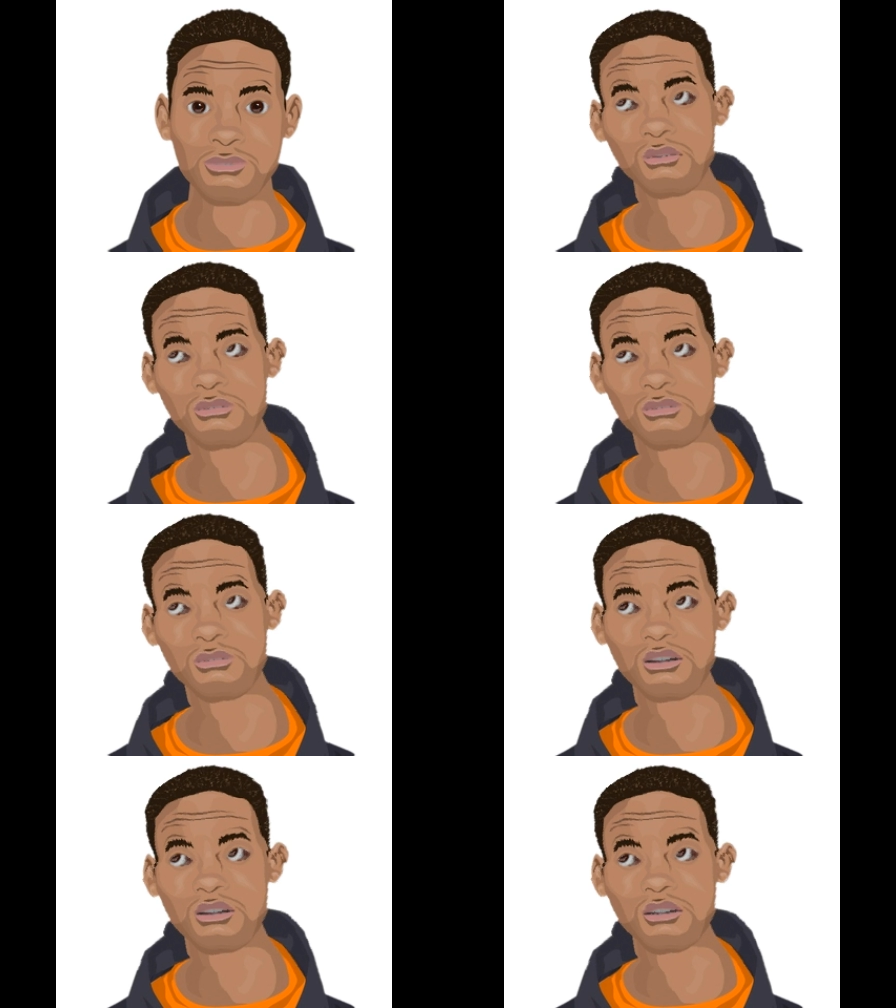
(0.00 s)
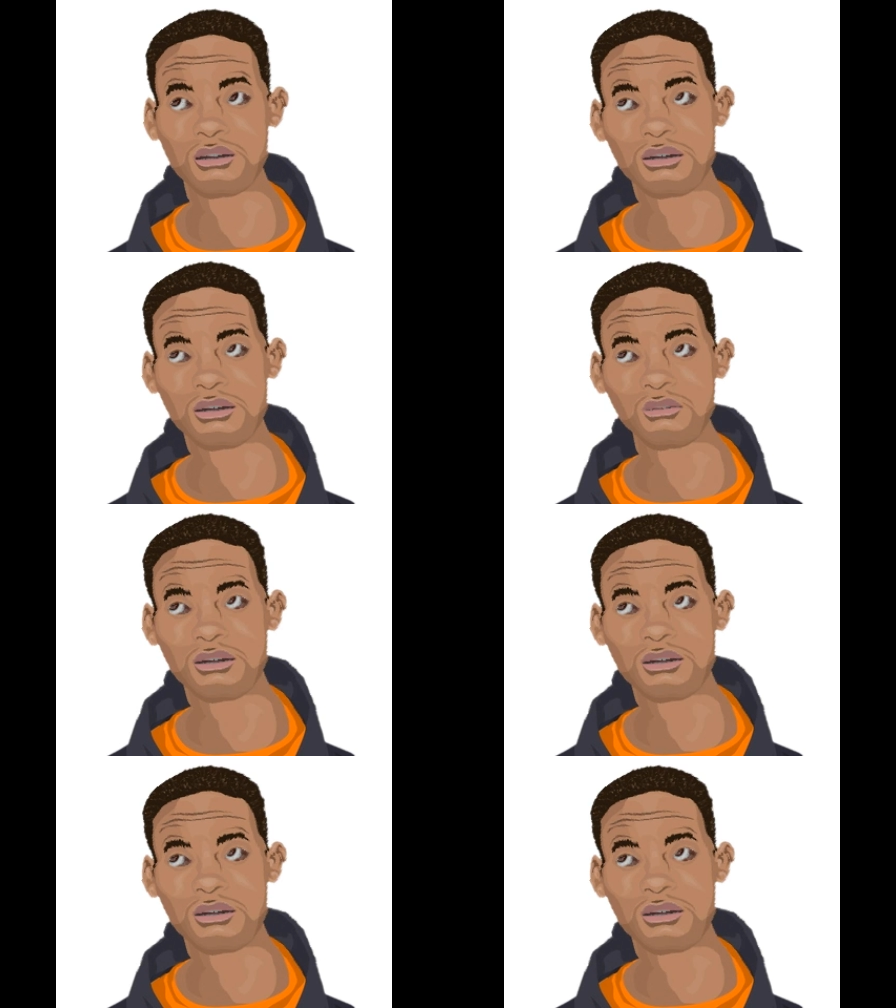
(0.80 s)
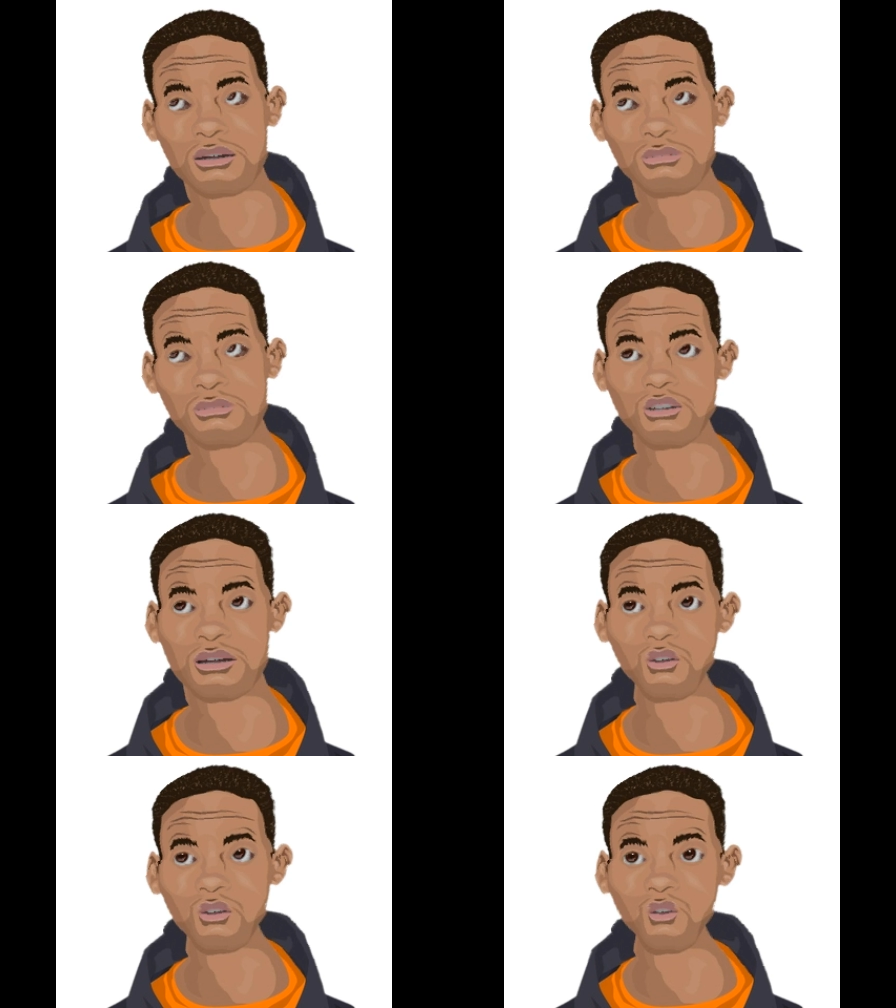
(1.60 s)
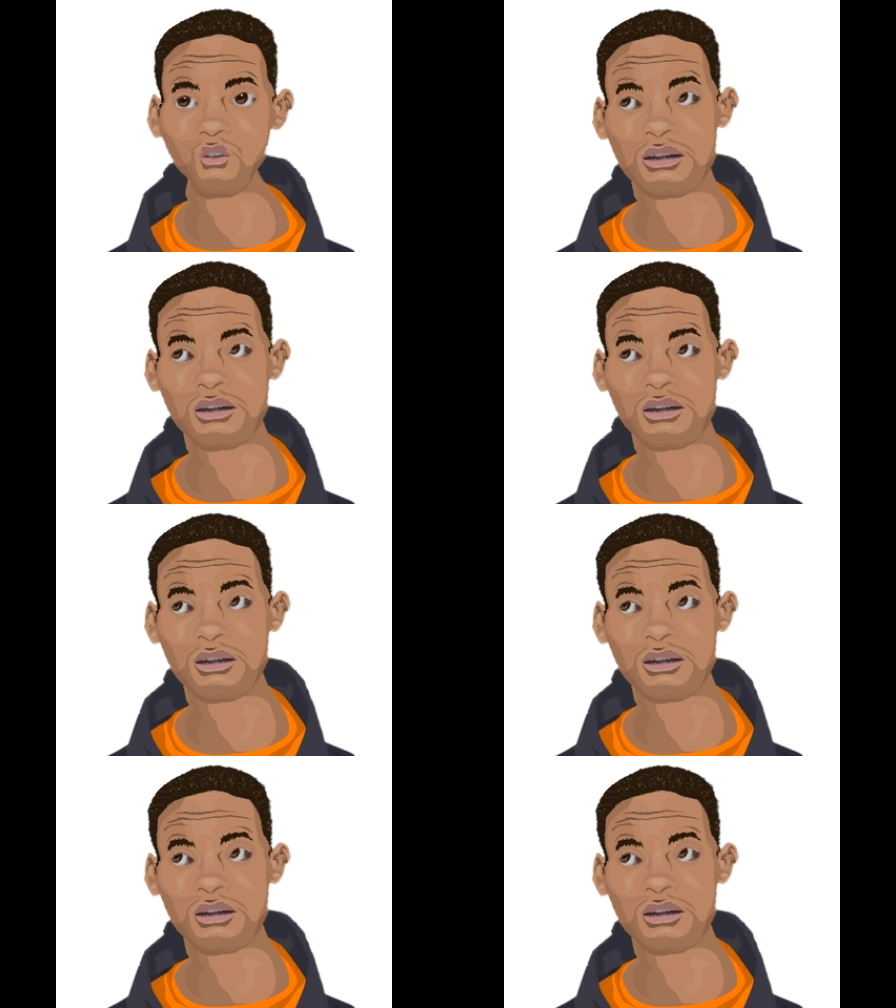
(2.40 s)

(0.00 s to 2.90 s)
Me and my girlfriend. Say hi, girlfriend.